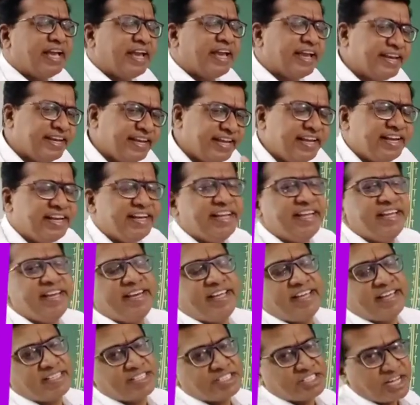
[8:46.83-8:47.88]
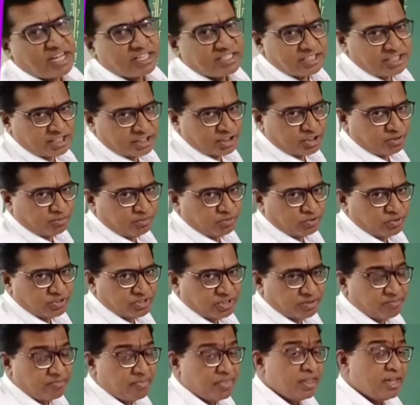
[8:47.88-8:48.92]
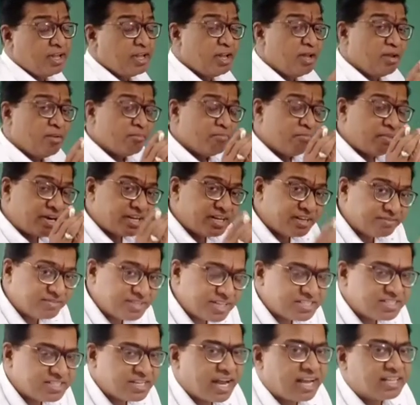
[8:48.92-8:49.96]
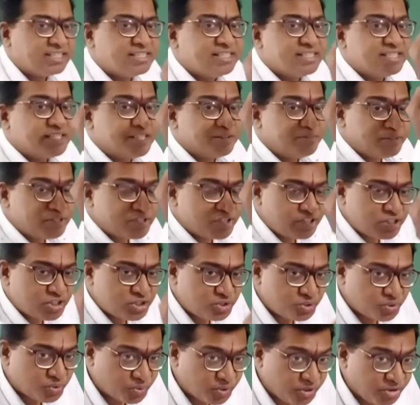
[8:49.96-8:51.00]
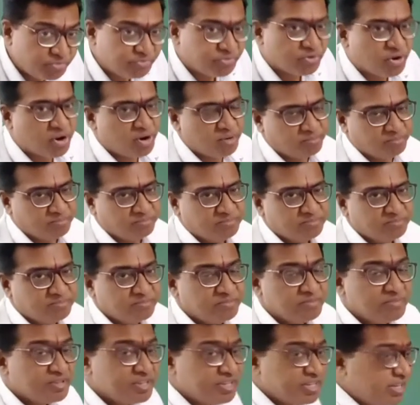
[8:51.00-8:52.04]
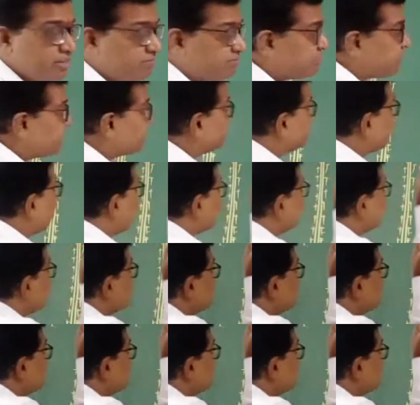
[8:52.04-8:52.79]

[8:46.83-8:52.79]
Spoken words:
any linear charge distribution. But if the charge distribution is uniform, if the charge